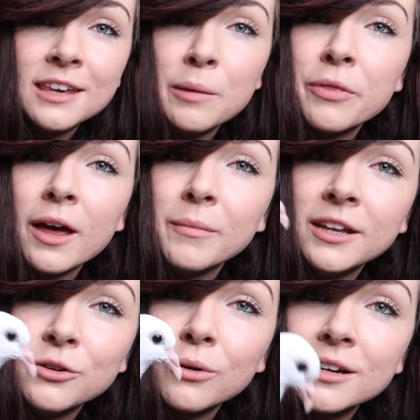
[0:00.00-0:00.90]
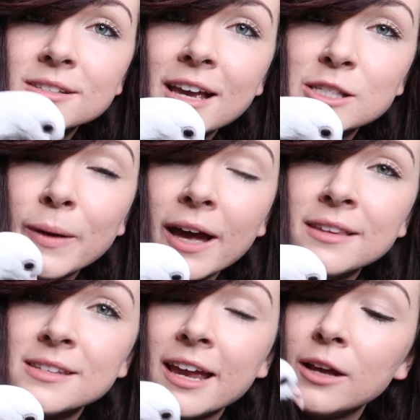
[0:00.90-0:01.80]
keep them indoors as
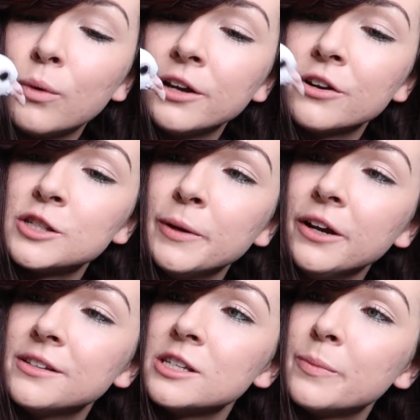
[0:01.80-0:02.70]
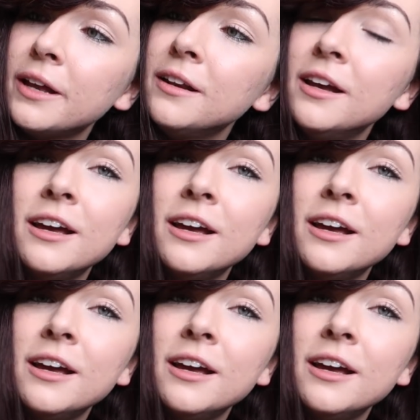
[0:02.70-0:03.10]
pets and what your experience has been.